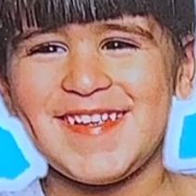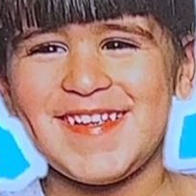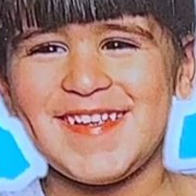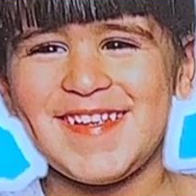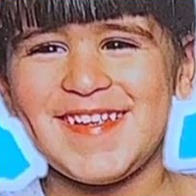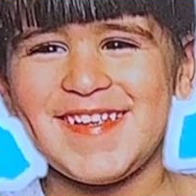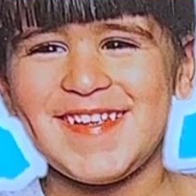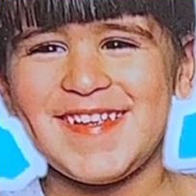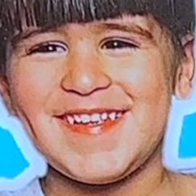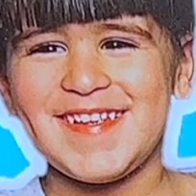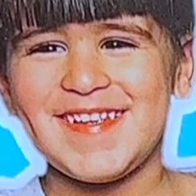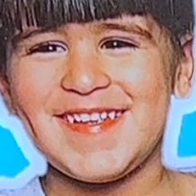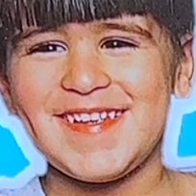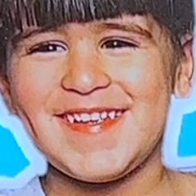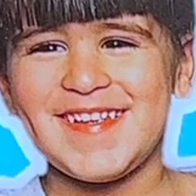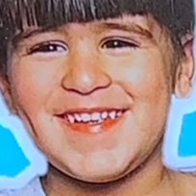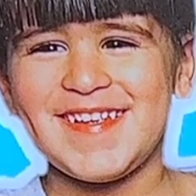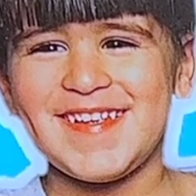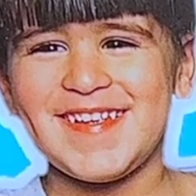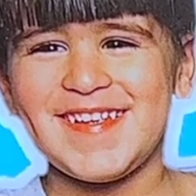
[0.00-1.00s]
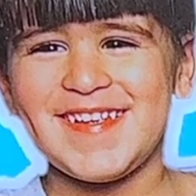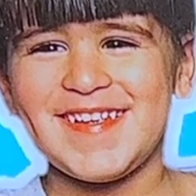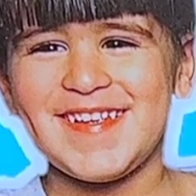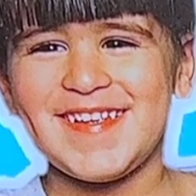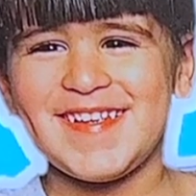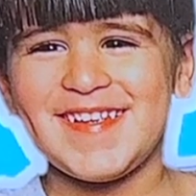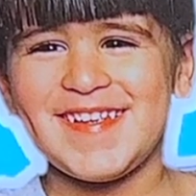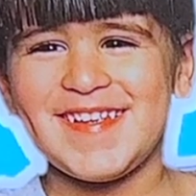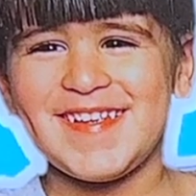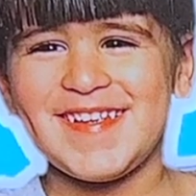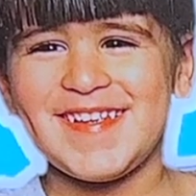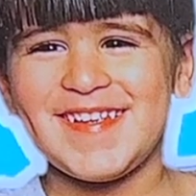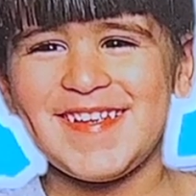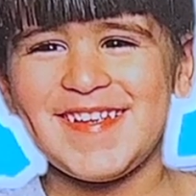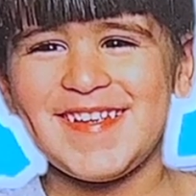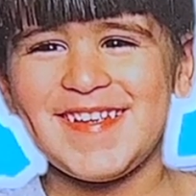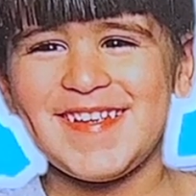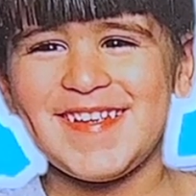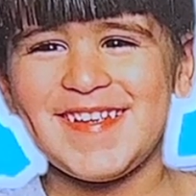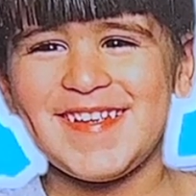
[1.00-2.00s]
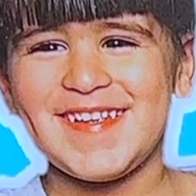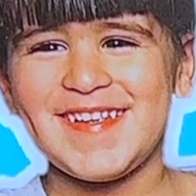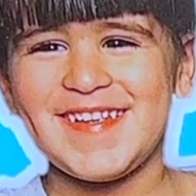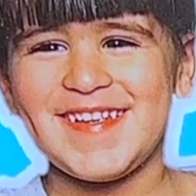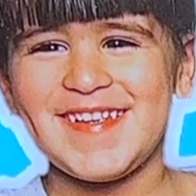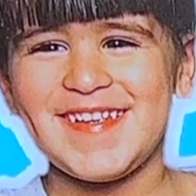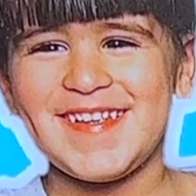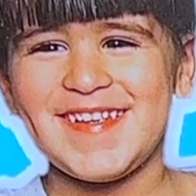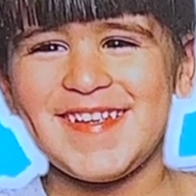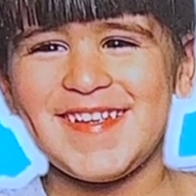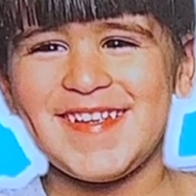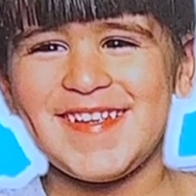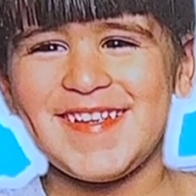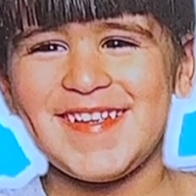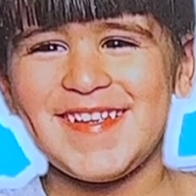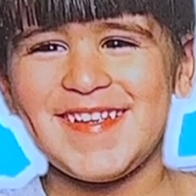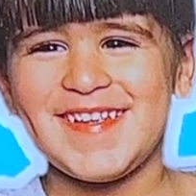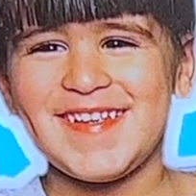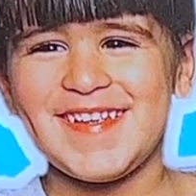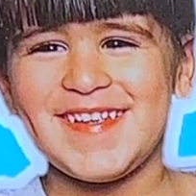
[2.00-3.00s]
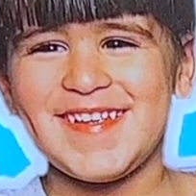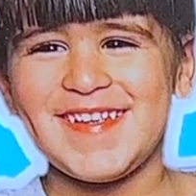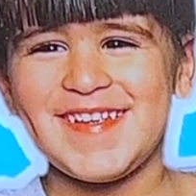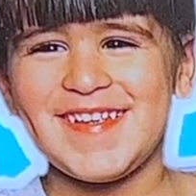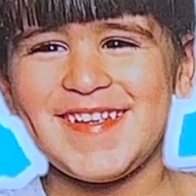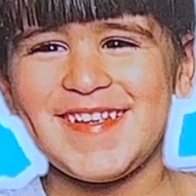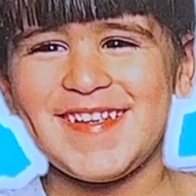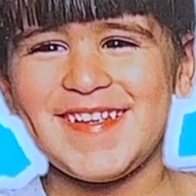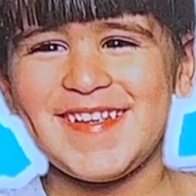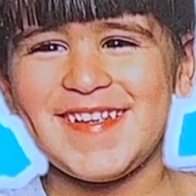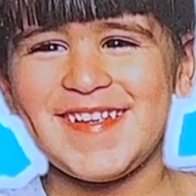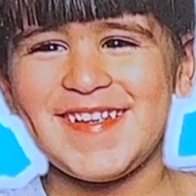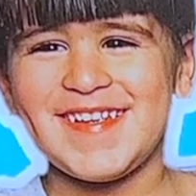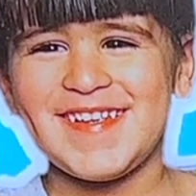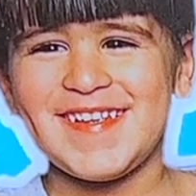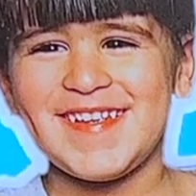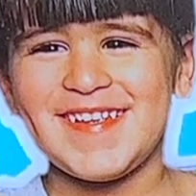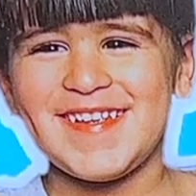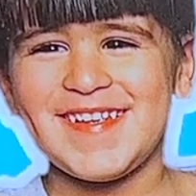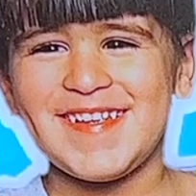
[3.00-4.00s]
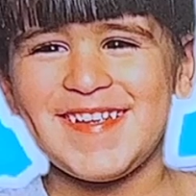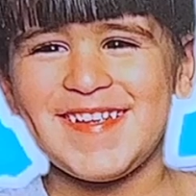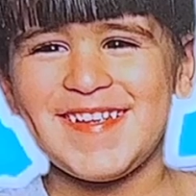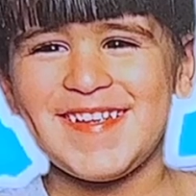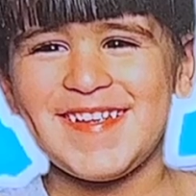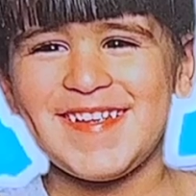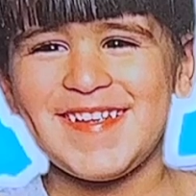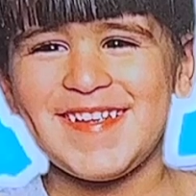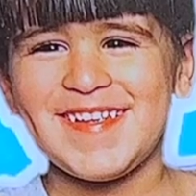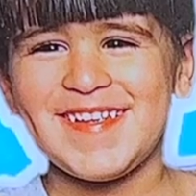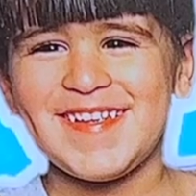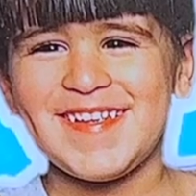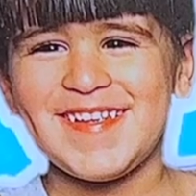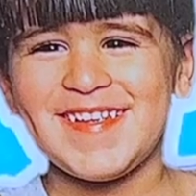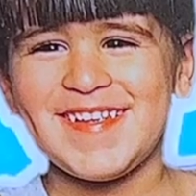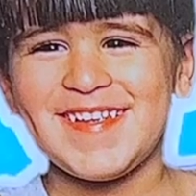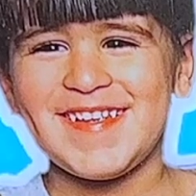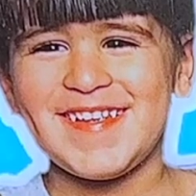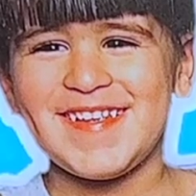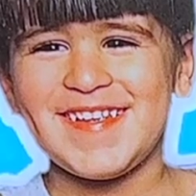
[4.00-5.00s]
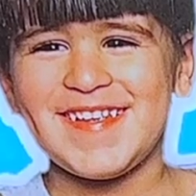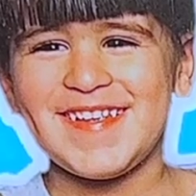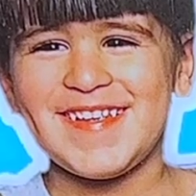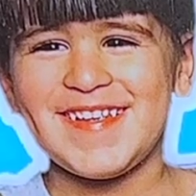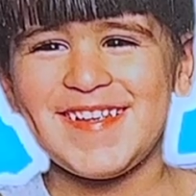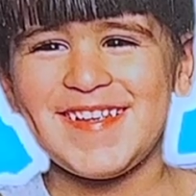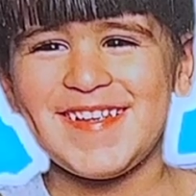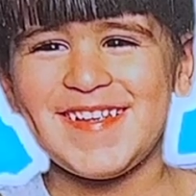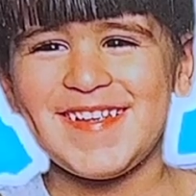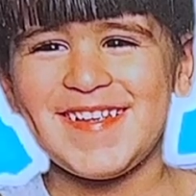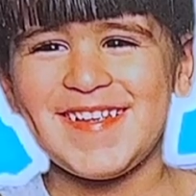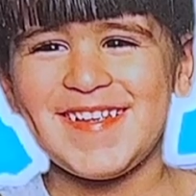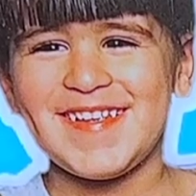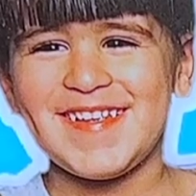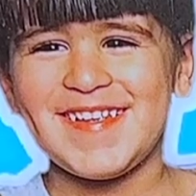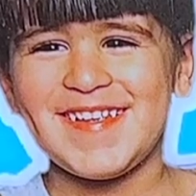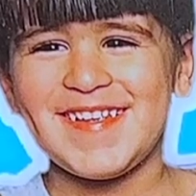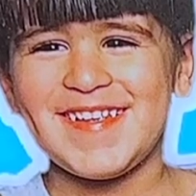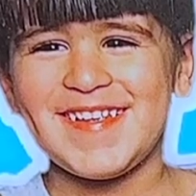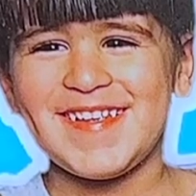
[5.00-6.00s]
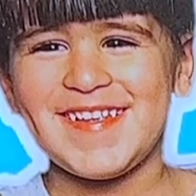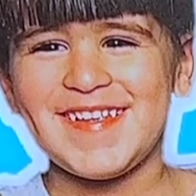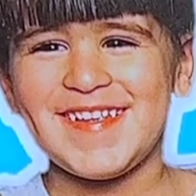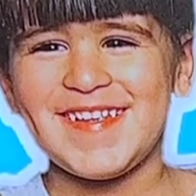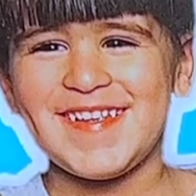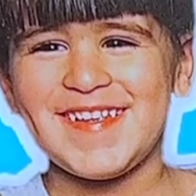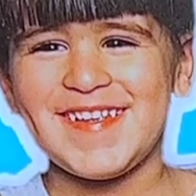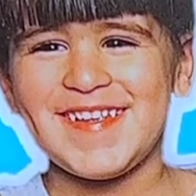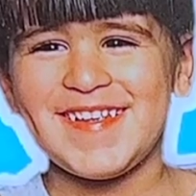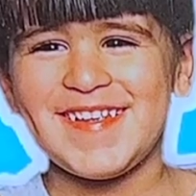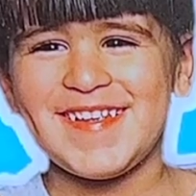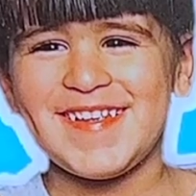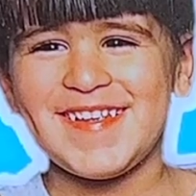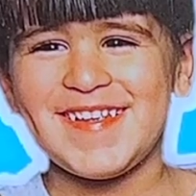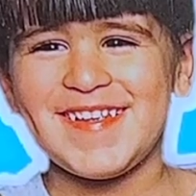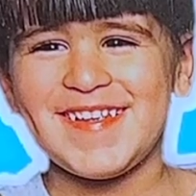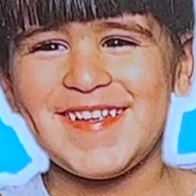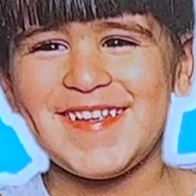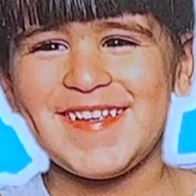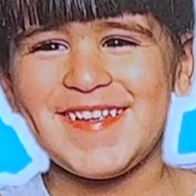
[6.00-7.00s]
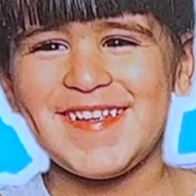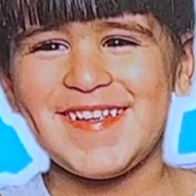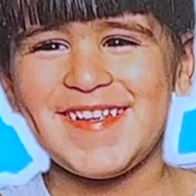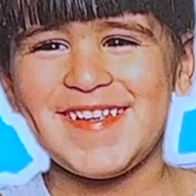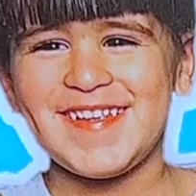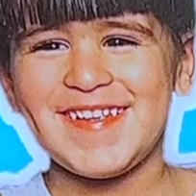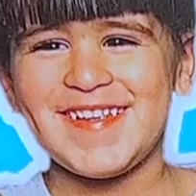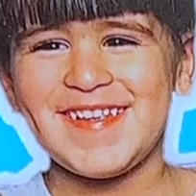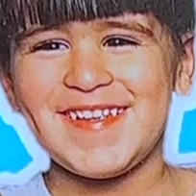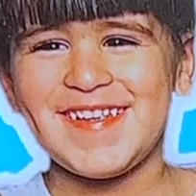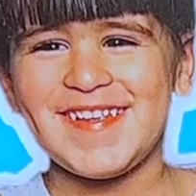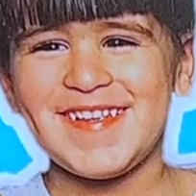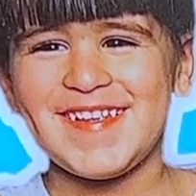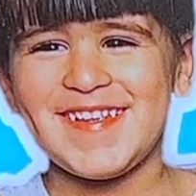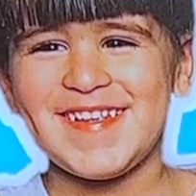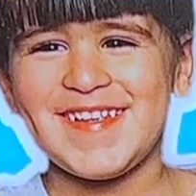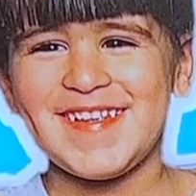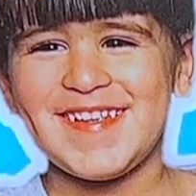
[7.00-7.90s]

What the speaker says: [no speech]